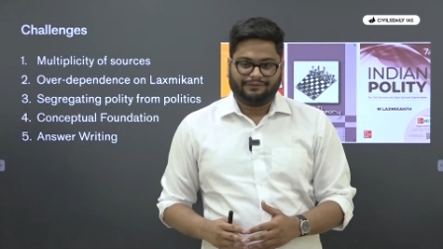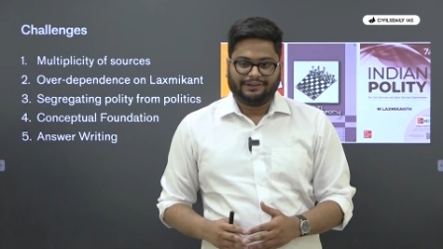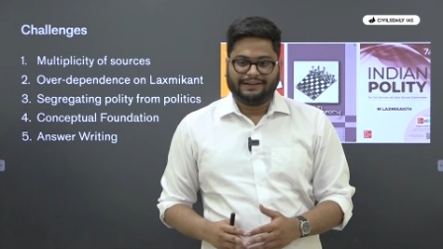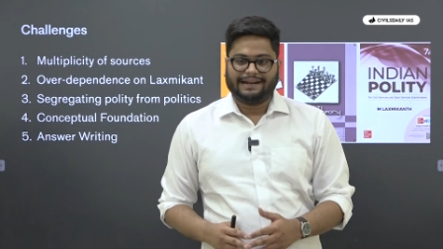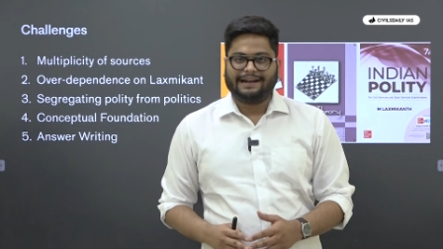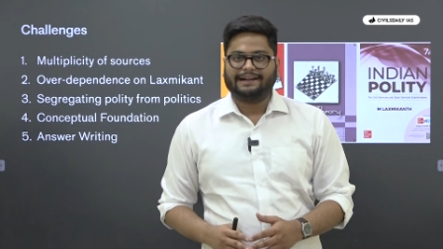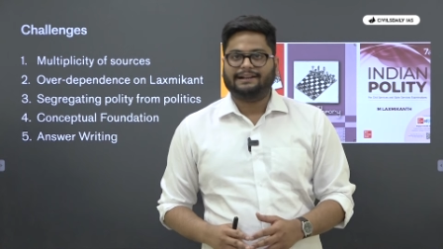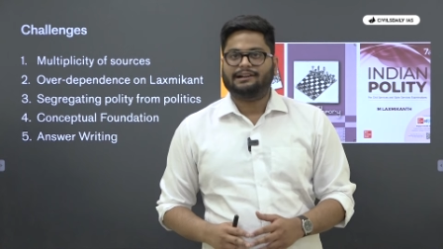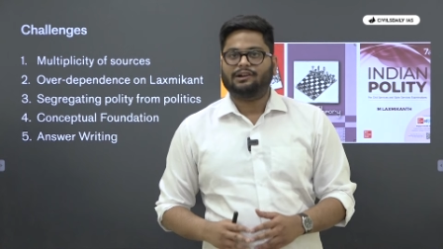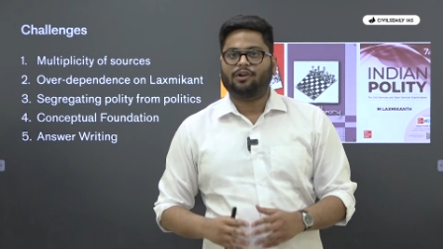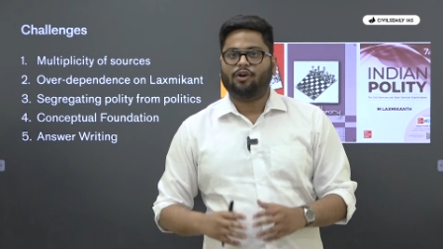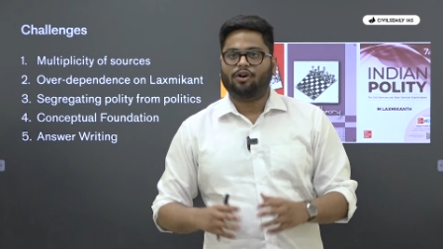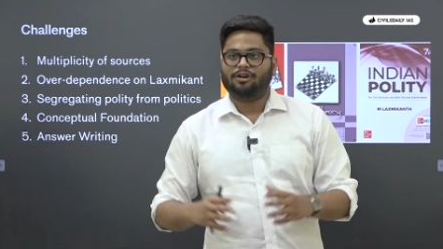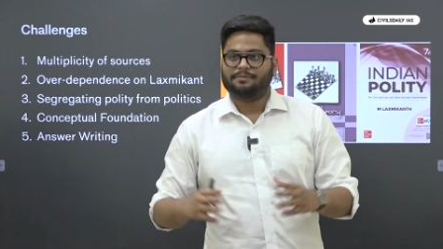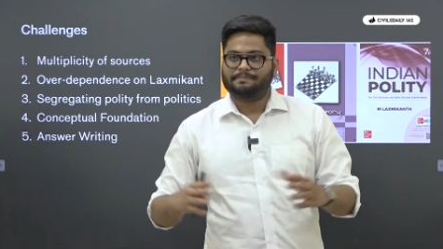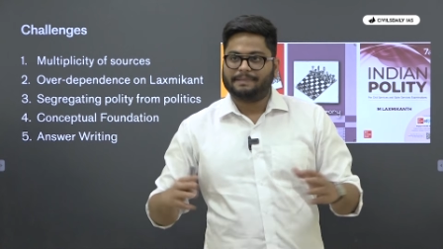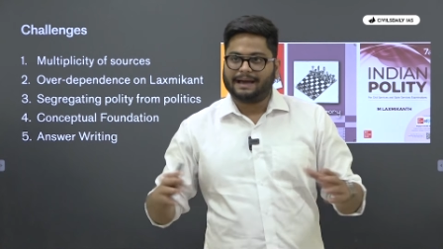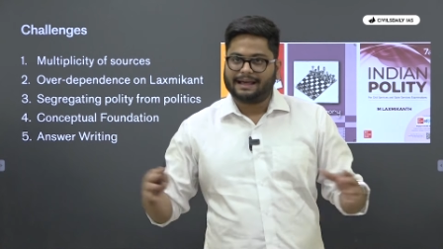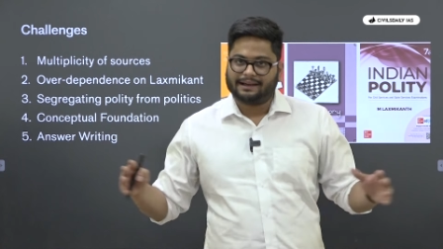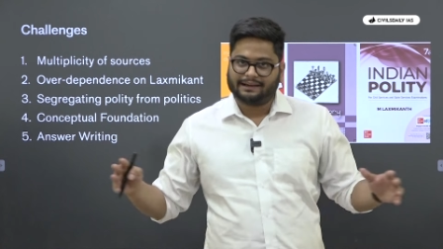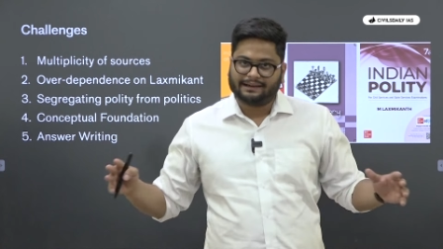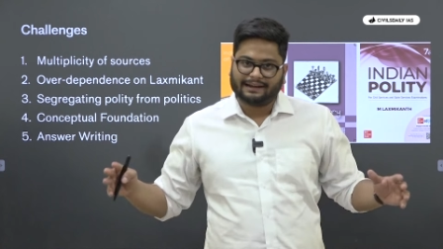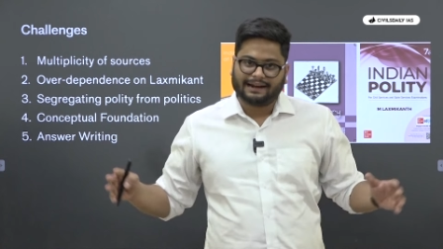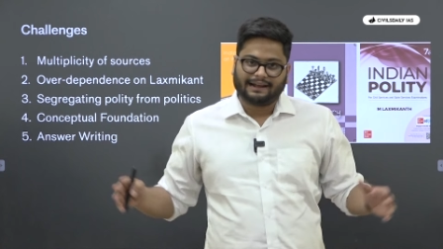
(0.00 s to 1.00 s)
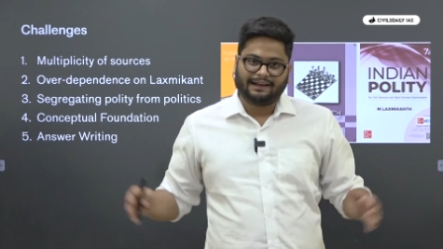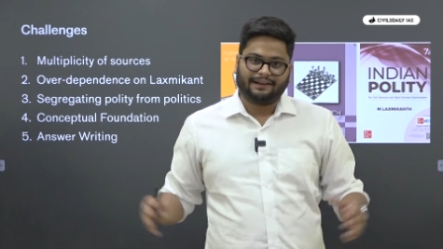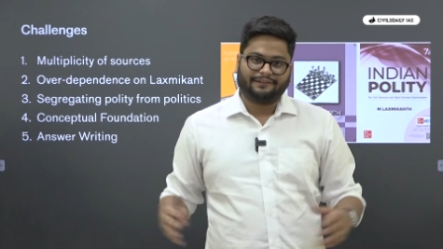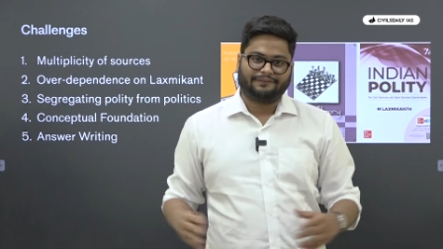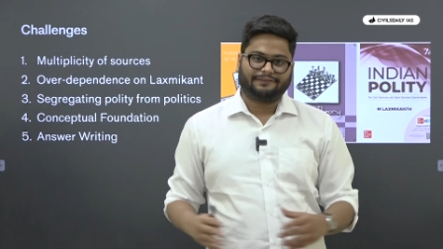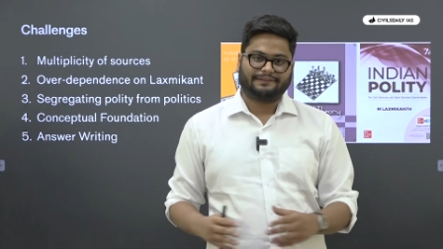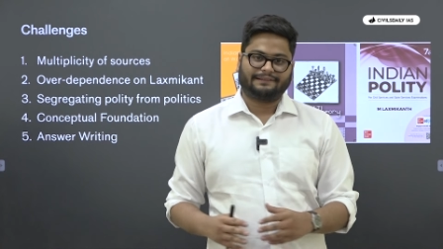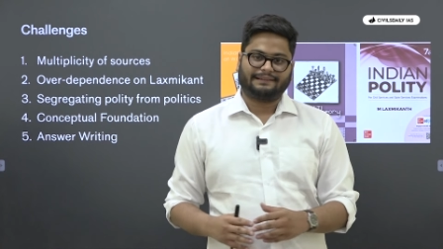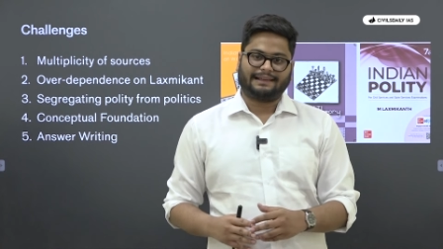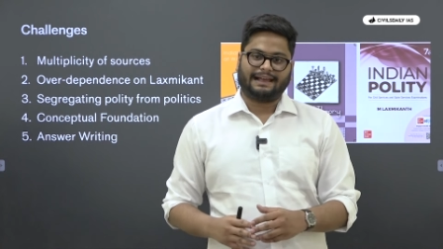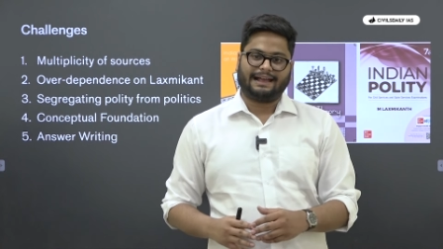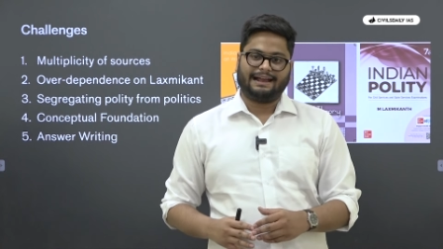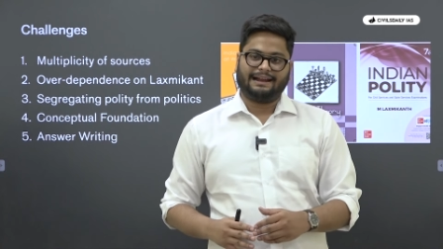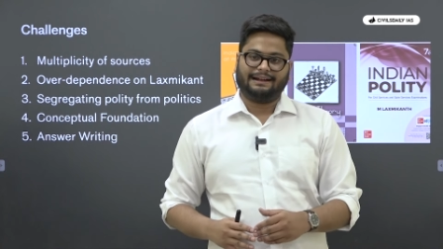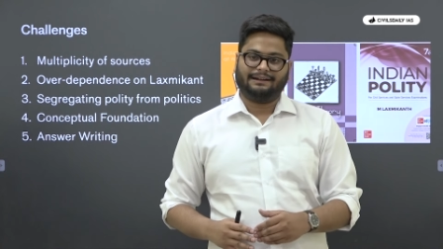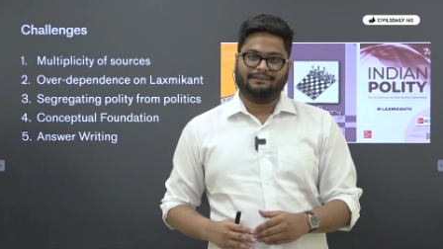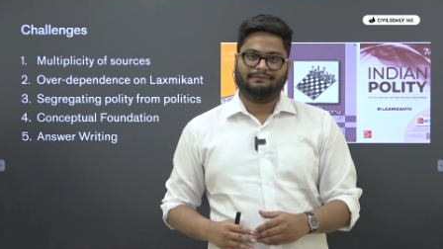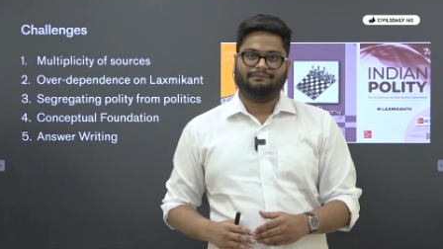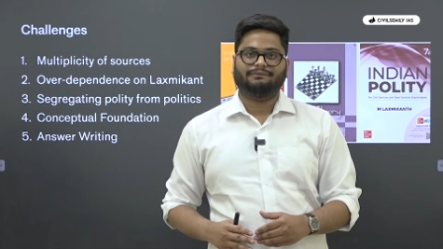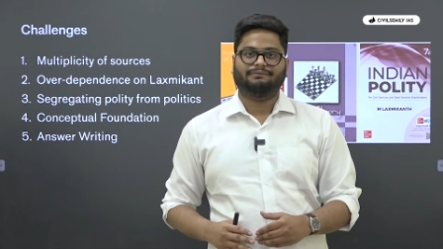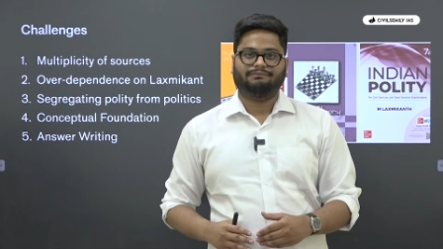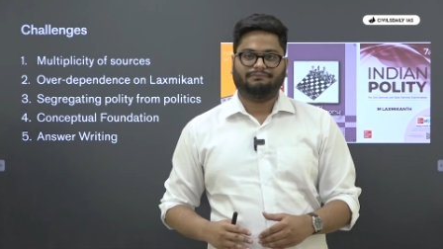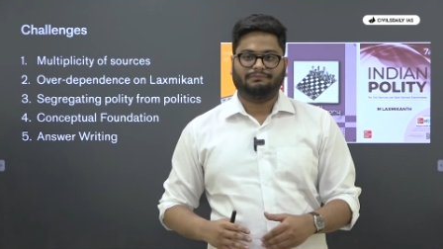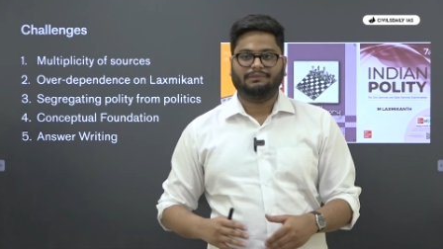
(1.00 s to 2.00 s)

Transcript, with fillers: we write long paragraphs and